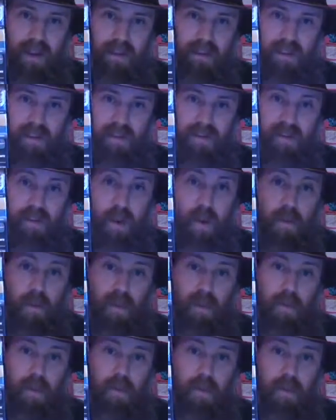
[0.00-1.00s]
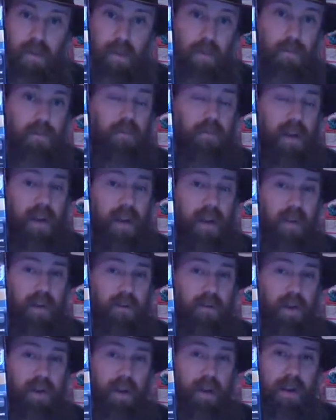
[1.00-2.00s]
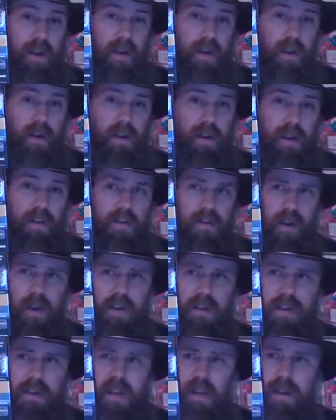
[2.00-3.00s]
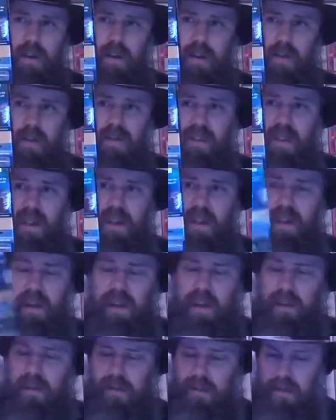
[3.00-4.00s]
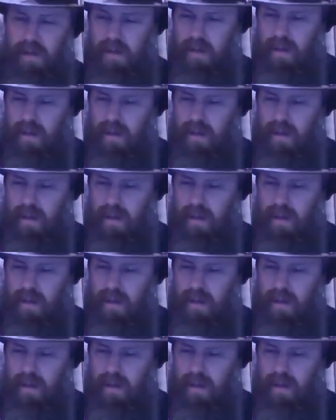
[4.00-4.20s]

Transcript: disturbing movie, but very, very good. Jared Leto's in it.